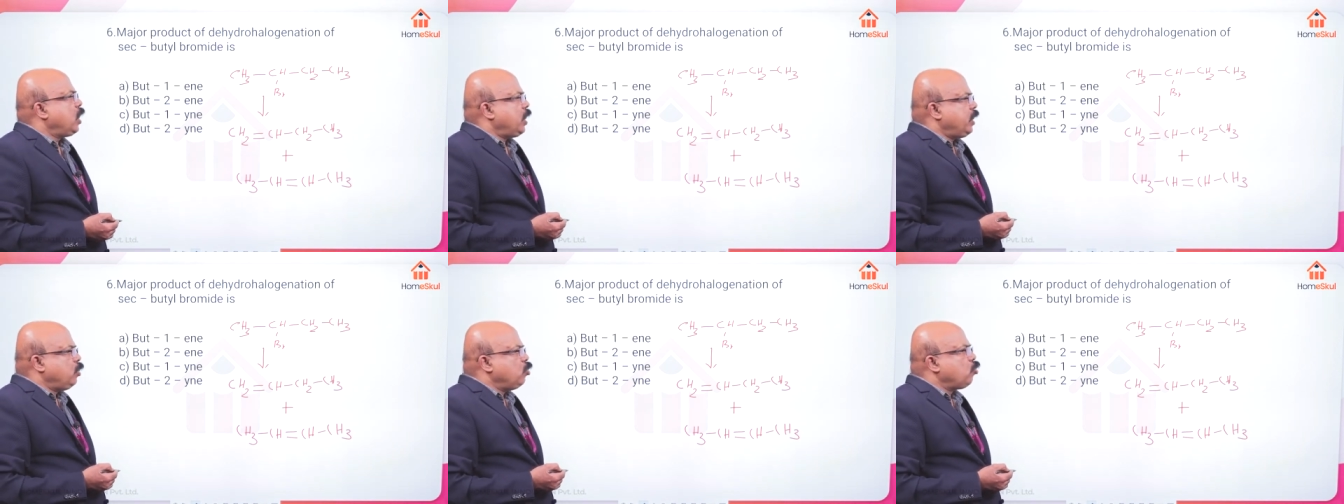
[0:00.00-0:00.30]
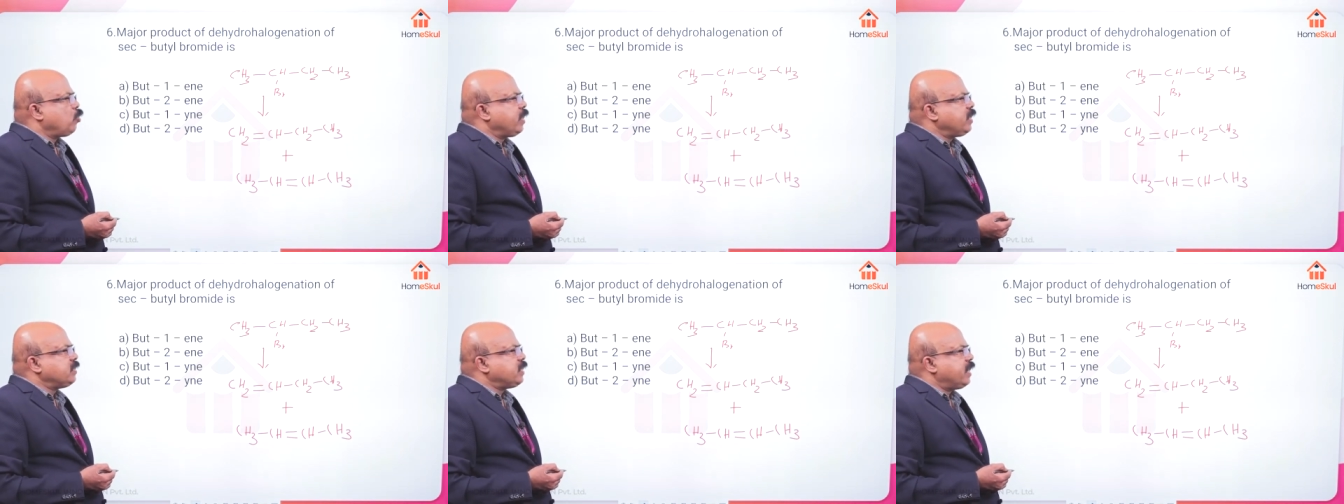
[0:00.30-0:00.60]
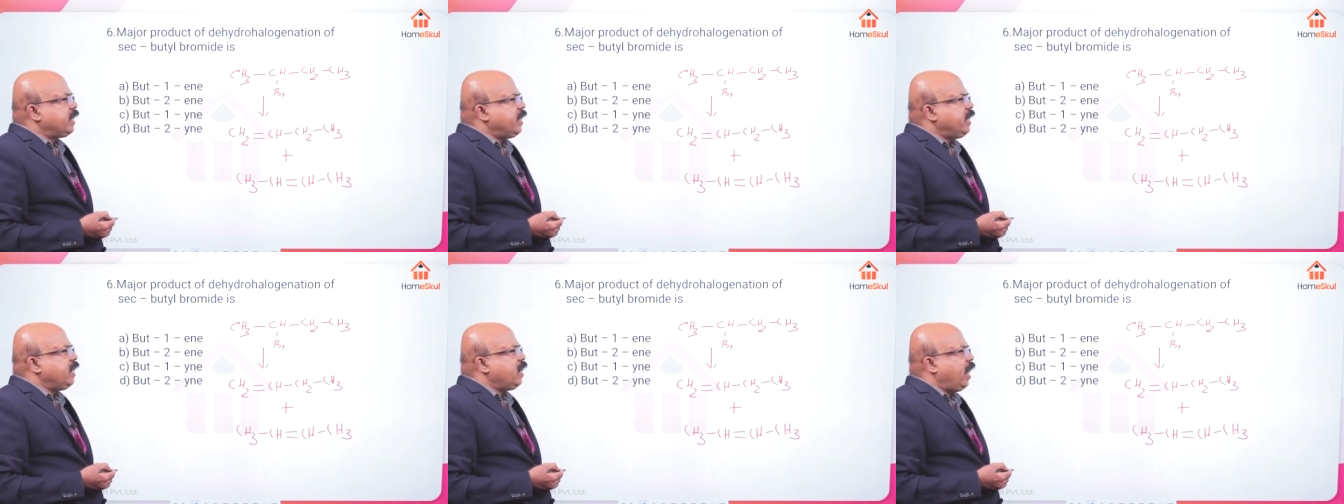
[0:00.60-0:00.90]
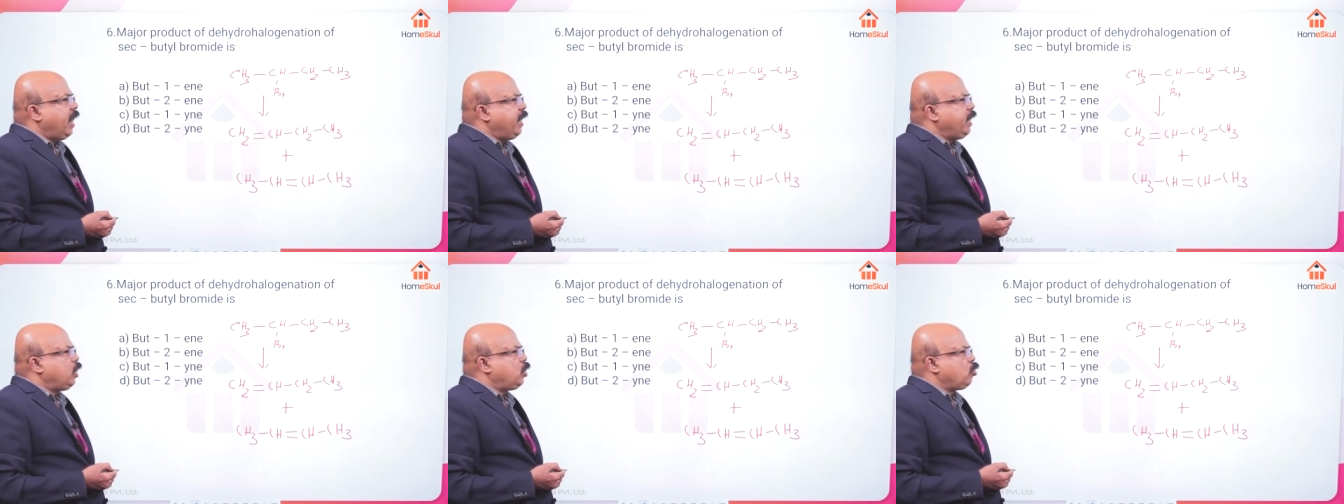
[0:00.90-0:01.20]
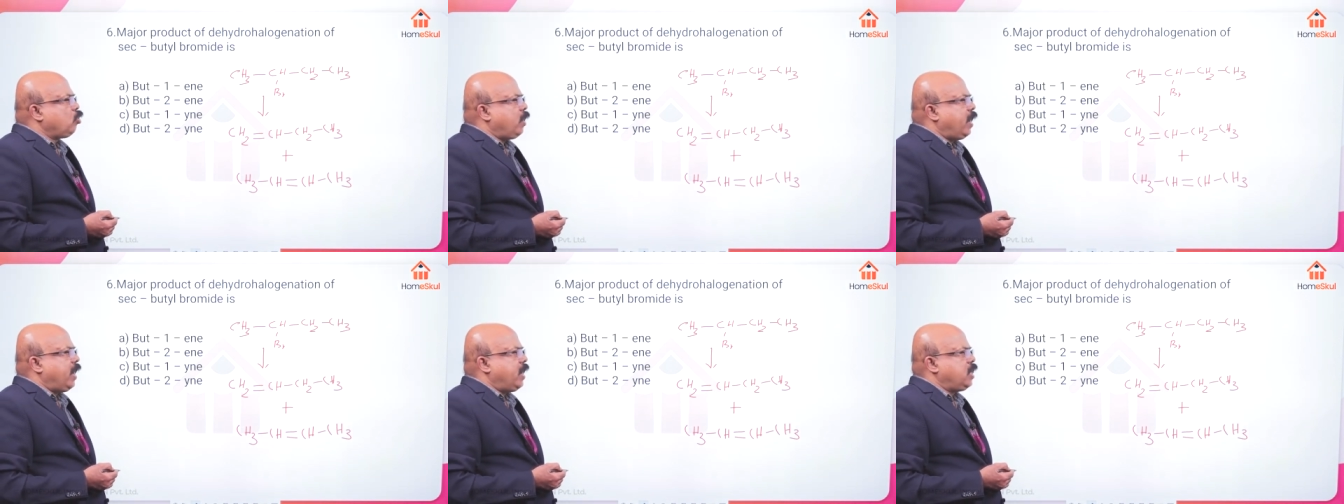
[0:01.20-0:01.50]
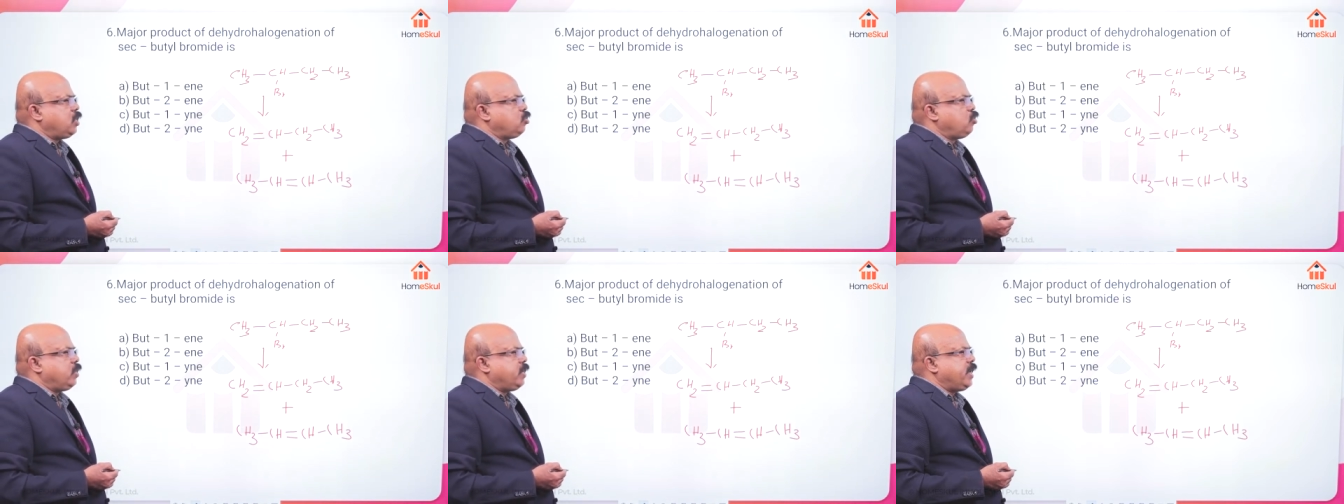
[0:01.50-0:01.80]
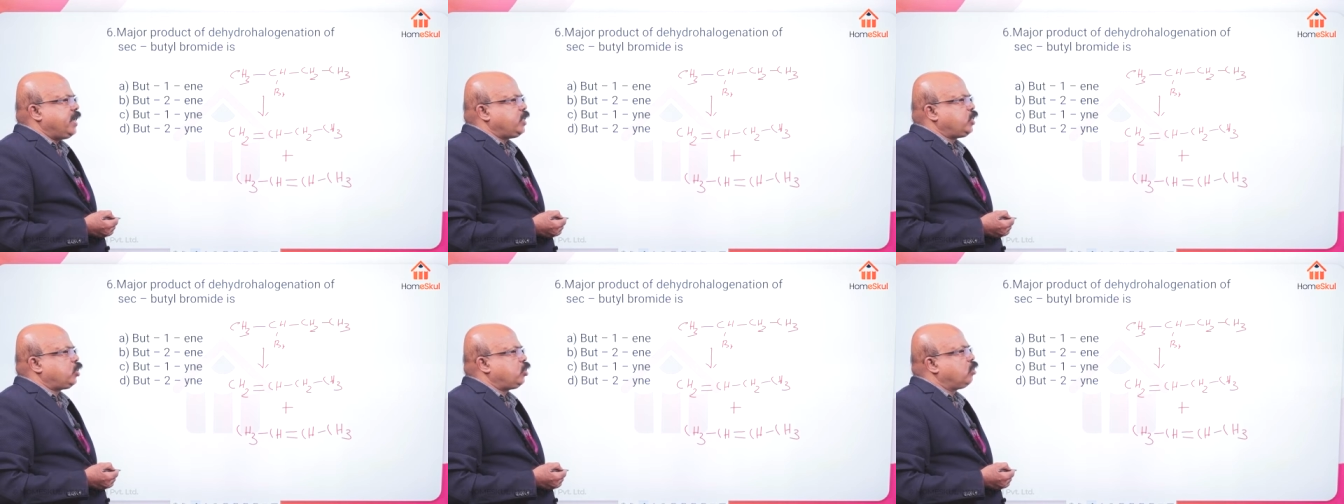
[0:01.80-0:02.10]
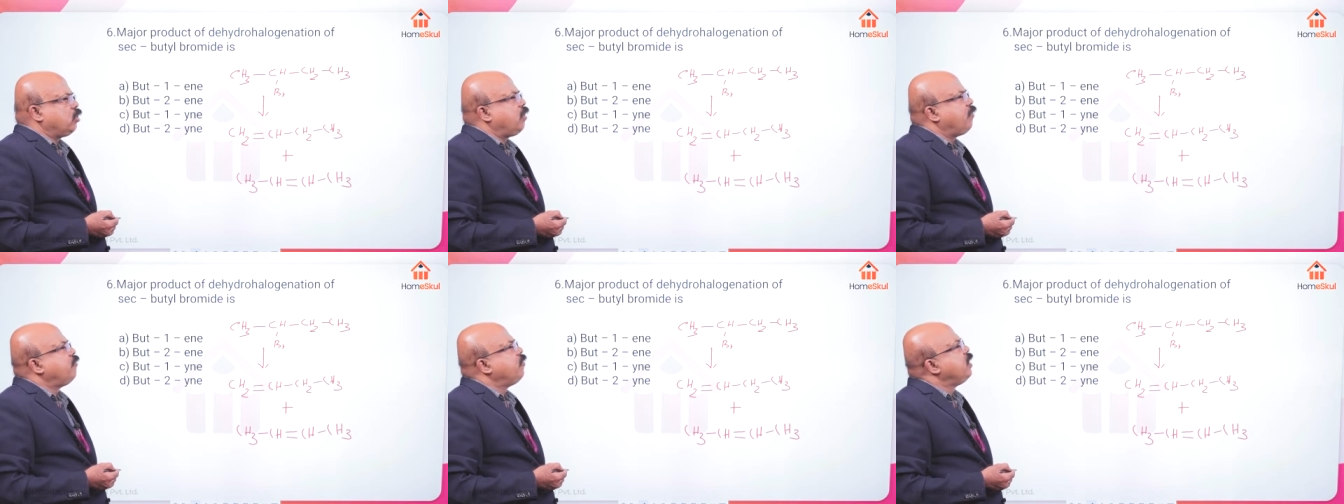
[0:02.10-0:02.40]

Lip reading: during the dehydrohalogenation of